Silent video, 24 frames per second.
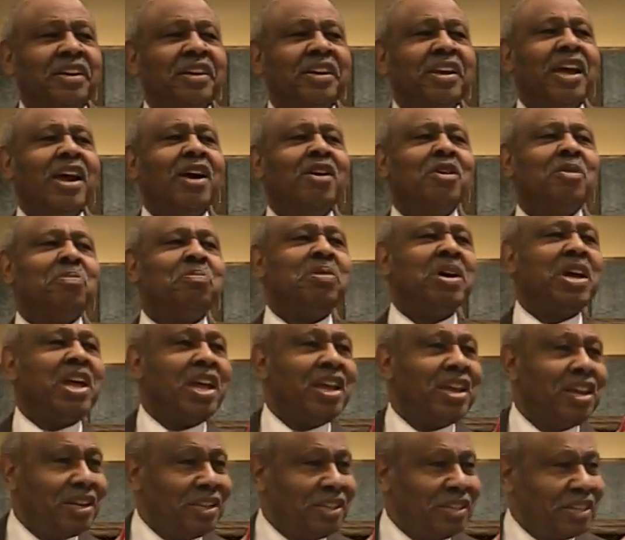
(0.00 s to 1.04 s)
Larry
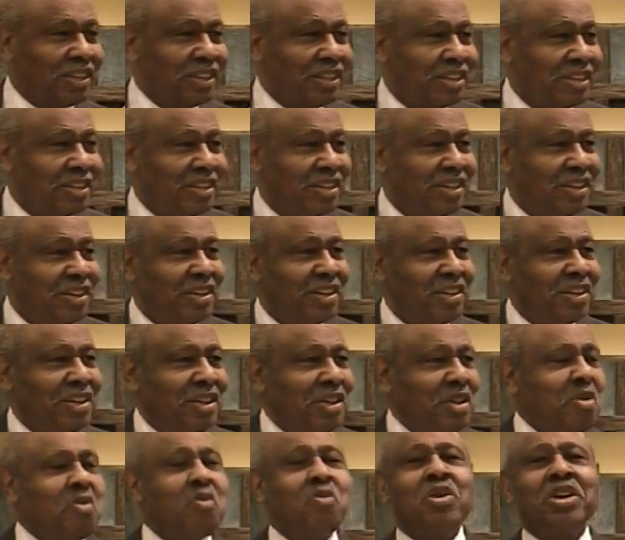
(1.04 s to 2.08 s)
Payne
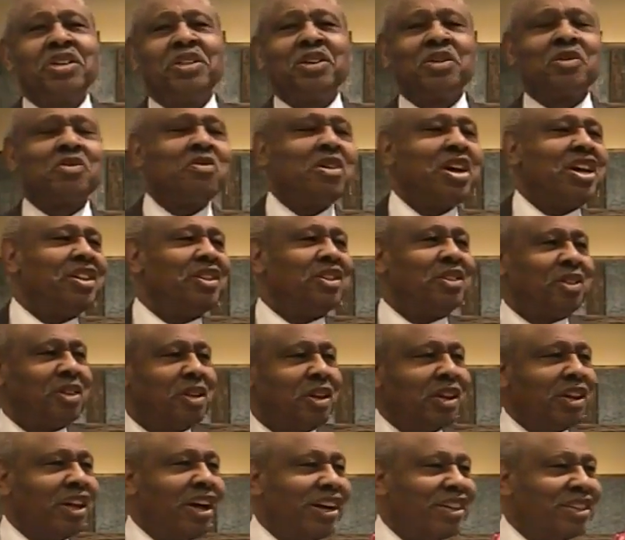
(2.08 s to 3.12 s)
went to Grace
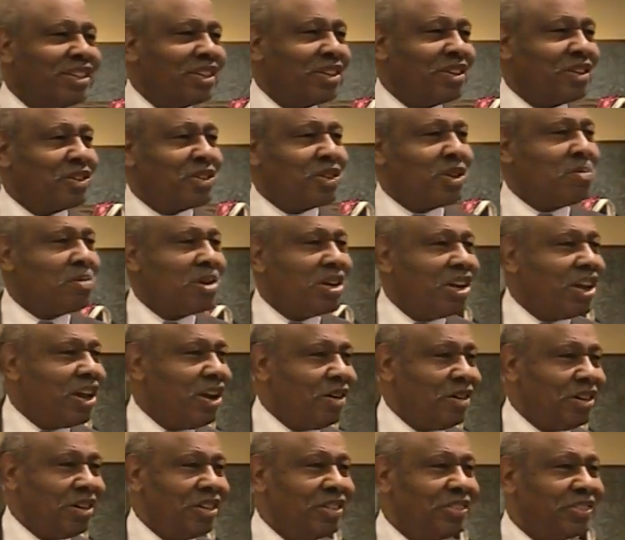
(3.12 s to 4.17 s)
Theological
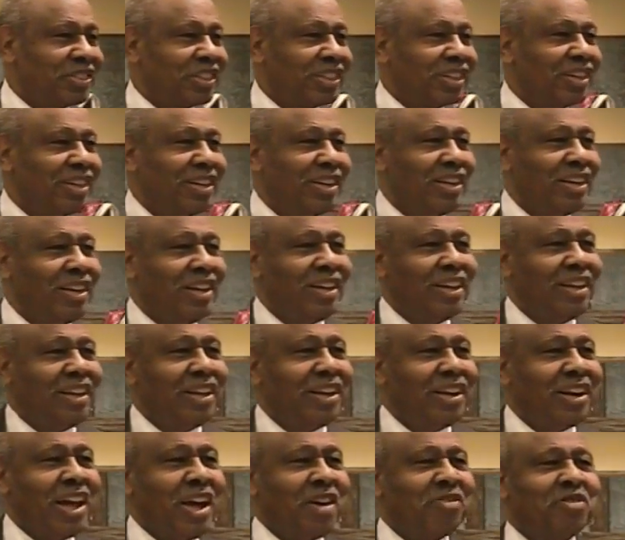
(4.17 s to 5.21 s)
Seminary.
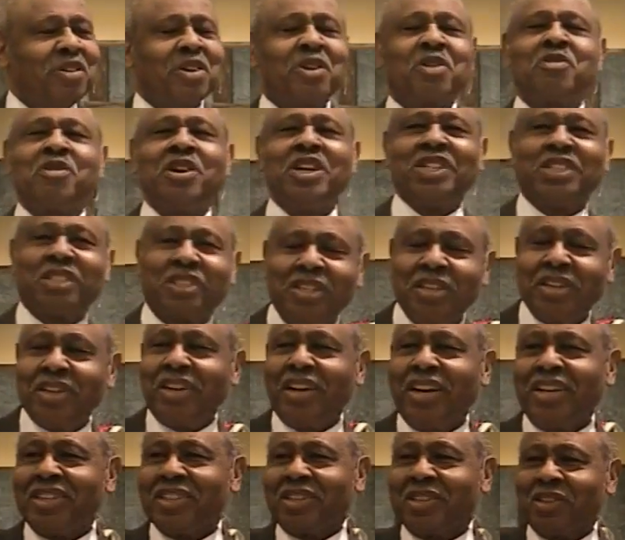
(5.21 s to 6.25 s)
And after Grace
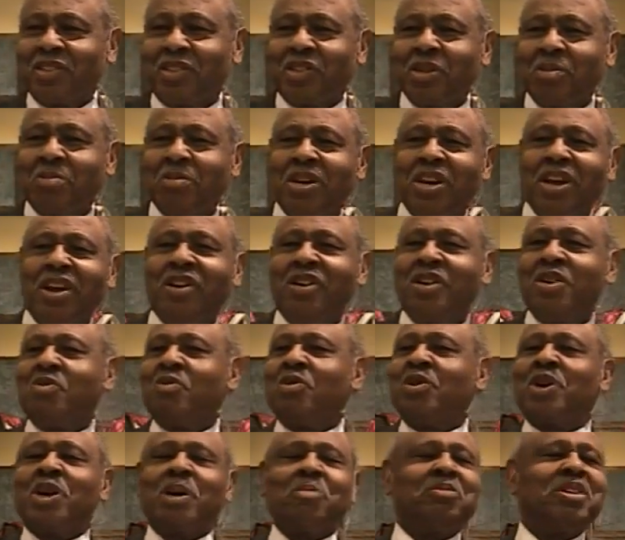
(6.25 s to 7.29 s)
Theological Seminary, he
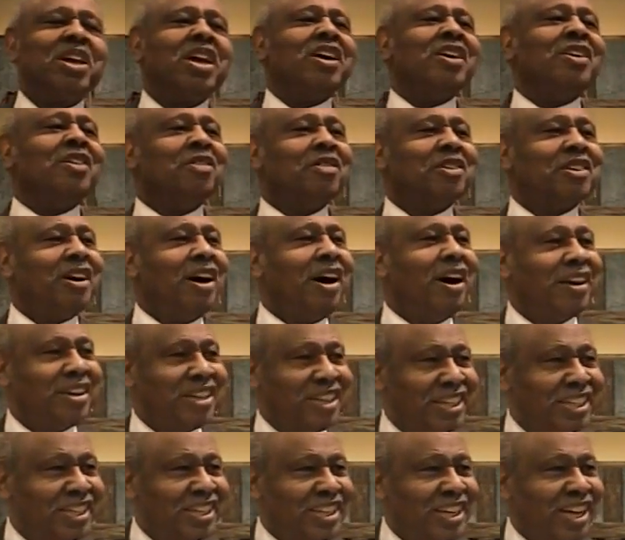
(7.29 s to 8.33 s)
went up to Elkhart,
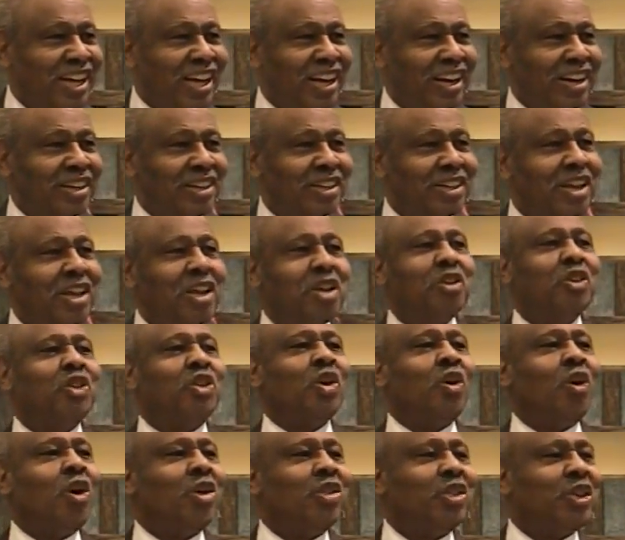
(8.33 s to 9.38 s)
Indiana,
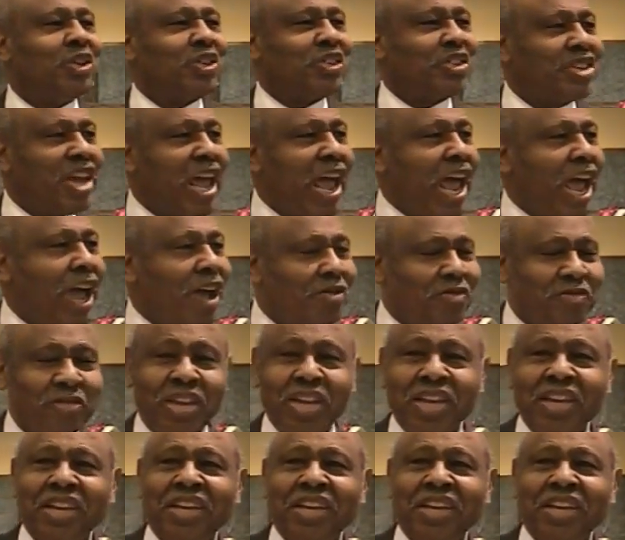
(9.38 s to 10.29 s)
joined the staff,